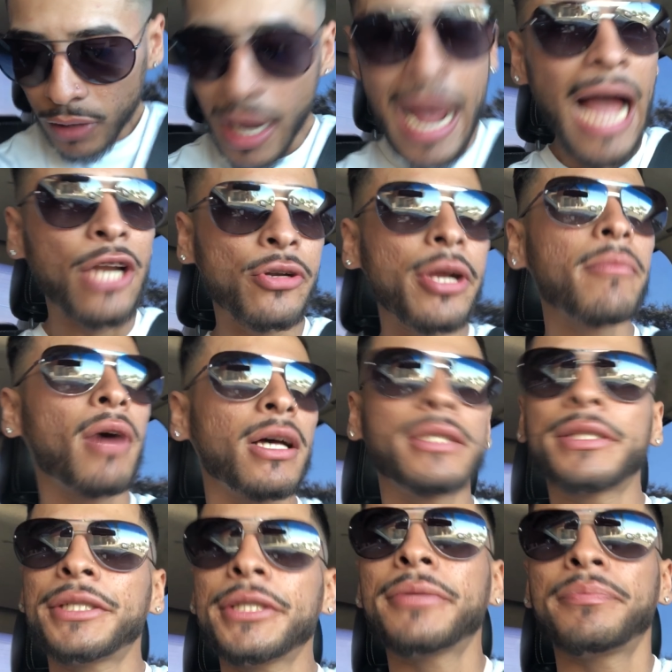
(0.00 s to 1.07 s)
I drink
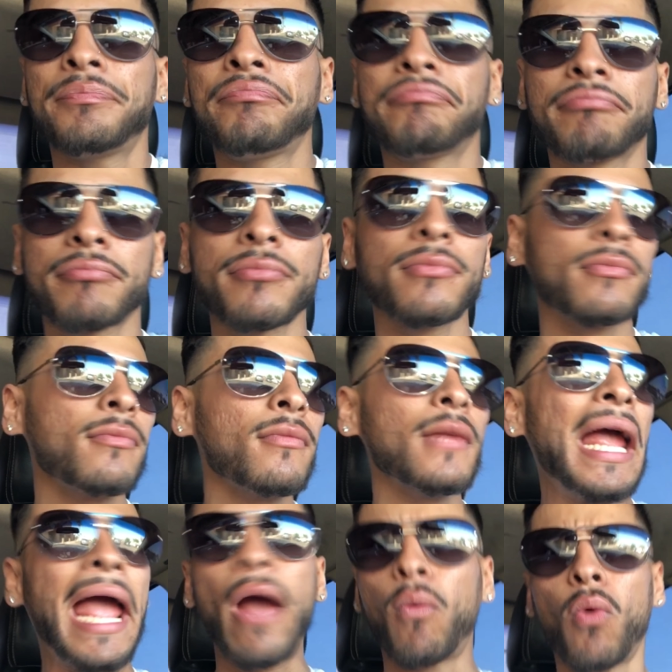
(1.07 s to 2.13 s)
monsters
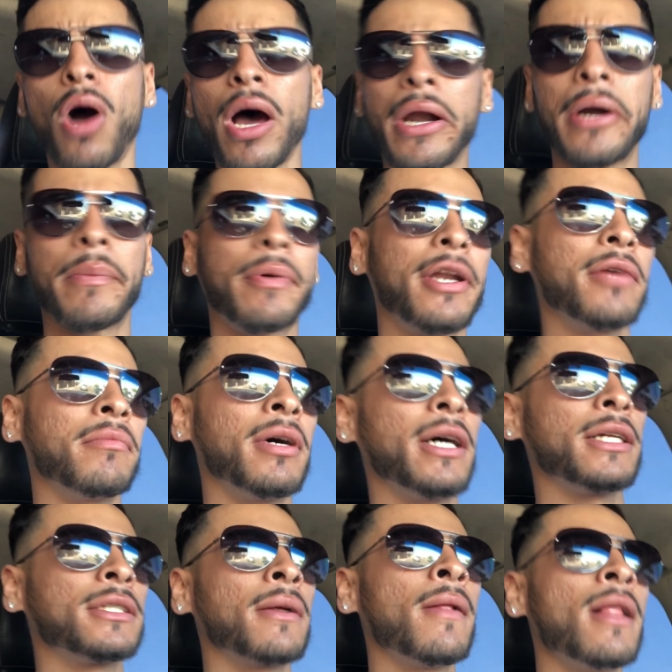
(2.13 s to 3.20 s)
and water pretty
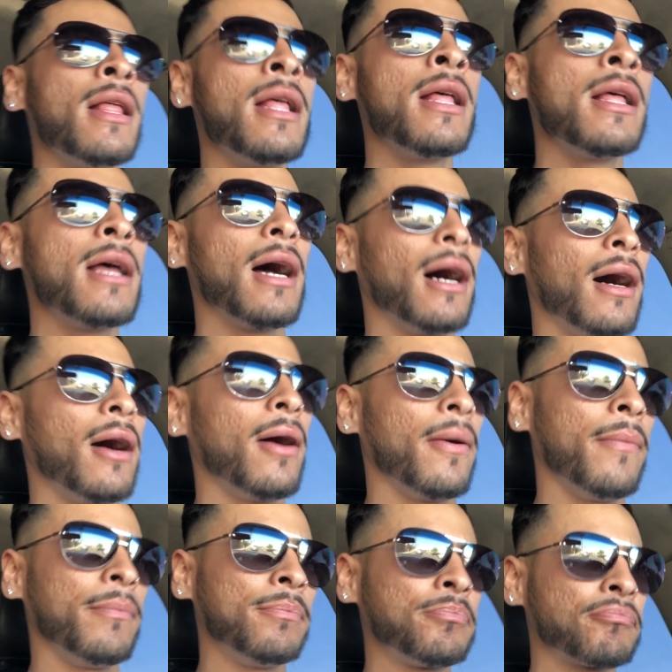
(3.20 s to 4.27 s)
much.
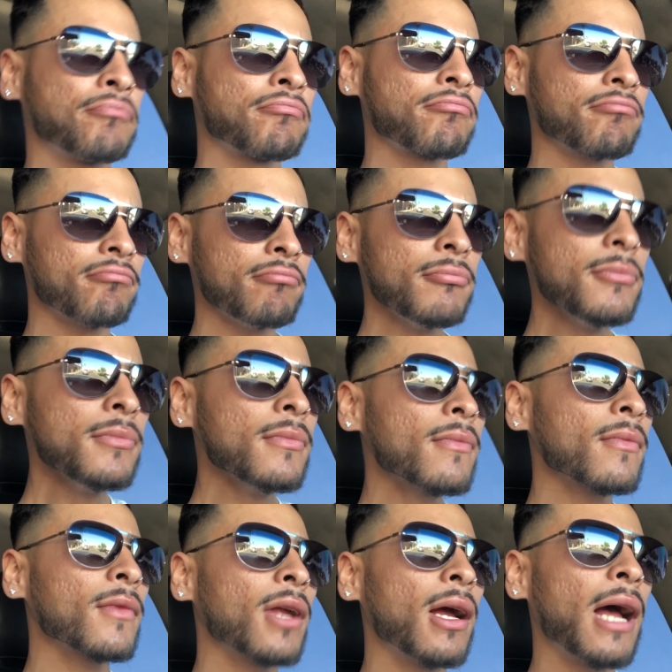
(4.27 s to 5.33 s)
Um,
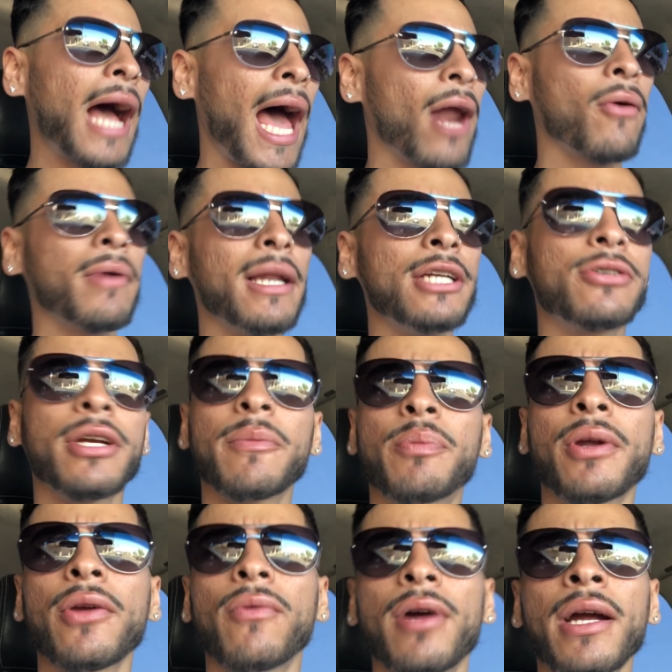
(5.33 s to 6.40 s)
I don't really drink
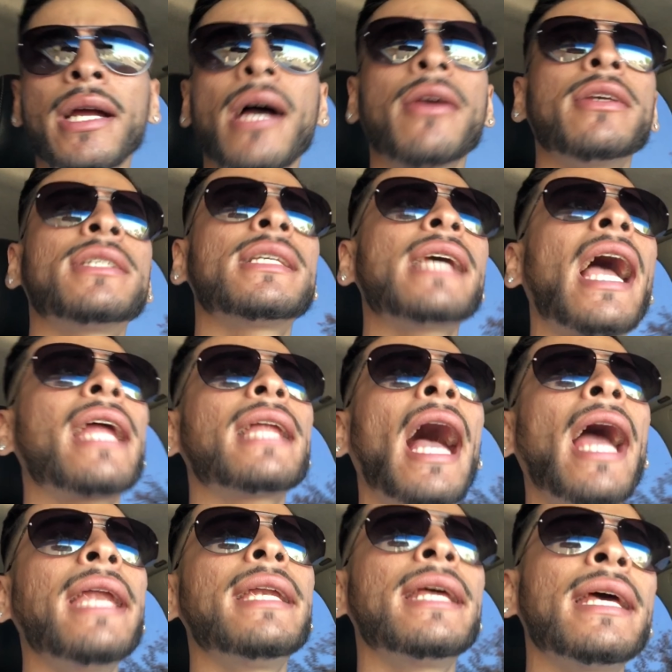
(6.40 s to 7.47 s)
pre-workout. You see, I,
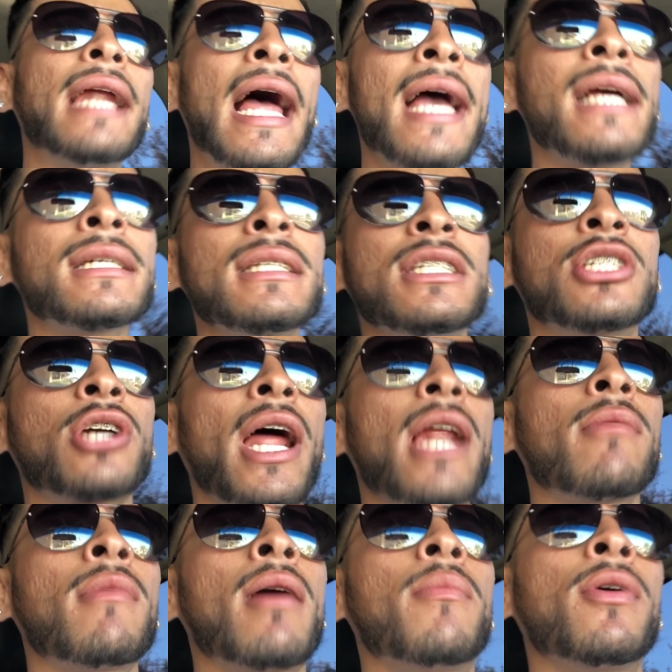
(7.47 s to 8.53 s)
I did. I actually tried
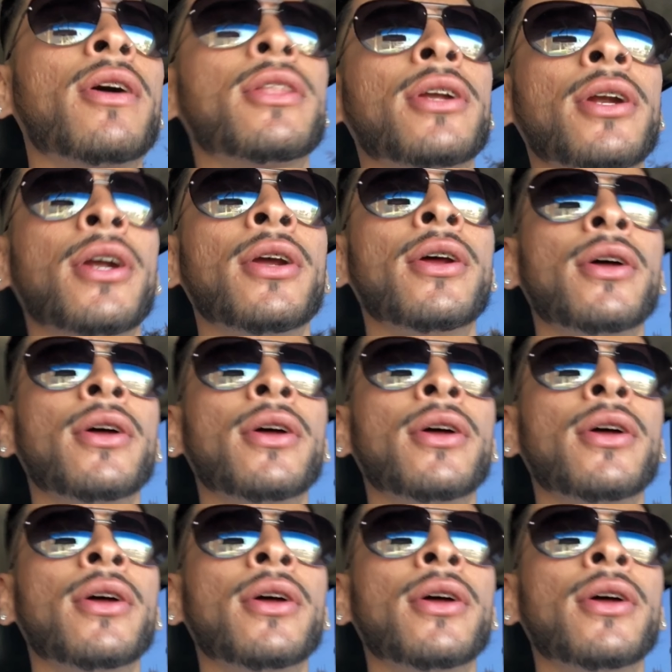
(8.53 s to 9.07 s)
it with my brother.